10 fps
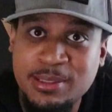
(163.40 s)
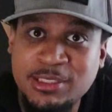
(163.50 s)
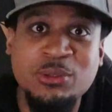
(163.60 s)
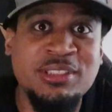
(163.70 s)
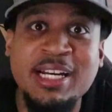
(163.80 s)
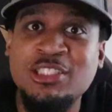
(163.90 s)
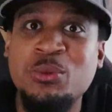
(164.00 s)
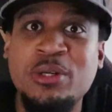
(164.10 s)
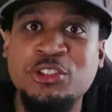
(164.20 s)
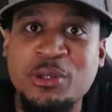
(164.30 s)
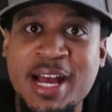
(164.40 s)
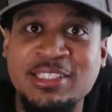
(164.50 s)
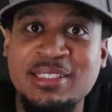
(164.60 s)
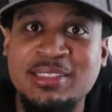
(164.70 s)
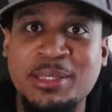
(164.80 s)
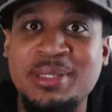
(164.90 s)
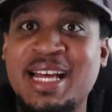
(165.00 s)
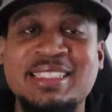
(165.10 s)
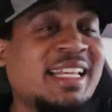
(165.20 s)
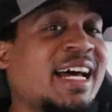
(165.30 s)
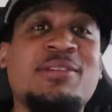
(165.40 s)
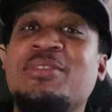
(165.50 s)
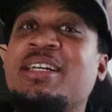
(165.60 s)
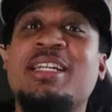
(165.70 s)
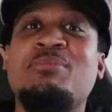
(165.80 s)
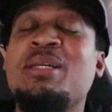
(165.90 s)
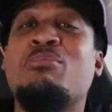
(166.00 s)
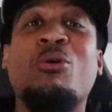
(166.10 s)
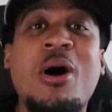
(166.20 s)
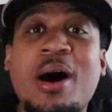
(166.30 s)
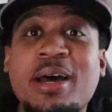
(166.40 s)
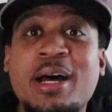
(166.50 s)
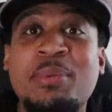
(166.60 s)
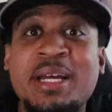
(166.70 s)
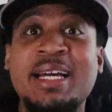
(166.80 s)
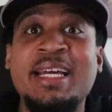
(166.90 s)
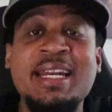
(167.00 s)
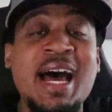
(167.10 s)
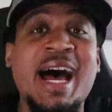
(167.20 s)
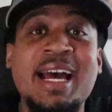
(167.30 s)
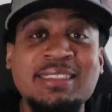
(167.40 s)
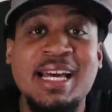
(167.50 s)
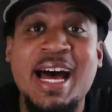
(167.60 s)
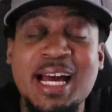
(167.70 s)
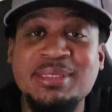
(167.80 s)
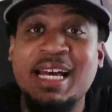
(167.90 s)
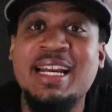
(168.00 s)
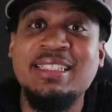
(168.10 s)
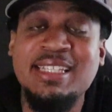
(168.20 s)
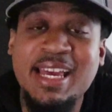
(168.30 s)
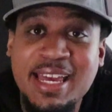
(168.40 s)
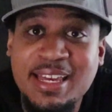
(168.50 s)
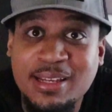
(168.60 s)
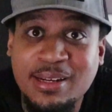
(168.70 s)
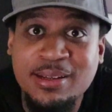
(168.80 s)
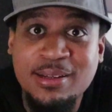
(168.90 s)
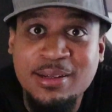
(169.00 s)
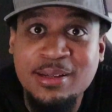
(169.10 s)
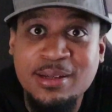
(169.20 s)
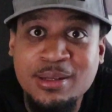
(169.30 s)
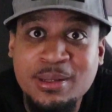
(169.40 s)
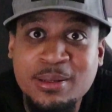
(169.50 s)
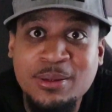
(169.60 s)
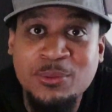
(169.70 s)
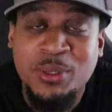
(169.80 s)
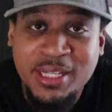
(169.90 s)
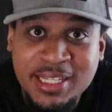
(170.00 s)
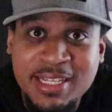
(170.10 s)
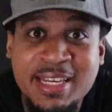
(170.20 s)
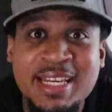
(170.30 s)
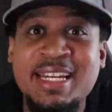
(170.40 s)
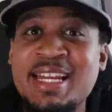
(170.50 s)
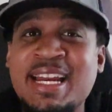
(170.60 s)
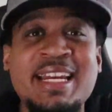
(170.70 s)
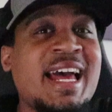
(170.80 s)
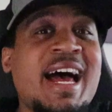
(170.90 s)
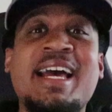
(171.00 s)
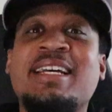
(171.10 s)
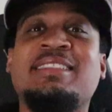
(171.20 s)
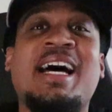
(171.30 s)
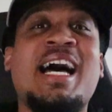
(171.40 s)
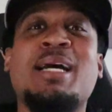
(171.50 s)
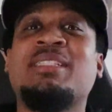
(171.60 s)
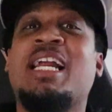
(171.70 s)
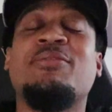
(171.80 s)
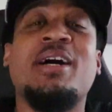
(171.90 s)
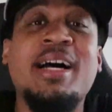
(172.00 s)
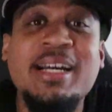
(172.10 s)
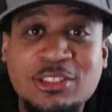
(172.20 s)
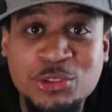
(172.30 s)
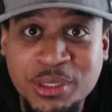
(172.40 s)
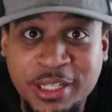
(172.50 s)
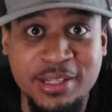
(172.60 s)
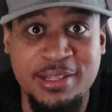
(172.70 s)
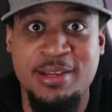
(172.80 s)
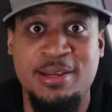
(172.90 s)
So sexual attraction is something that's not even going to be brought up nine times out of ten really 99 times out of 100,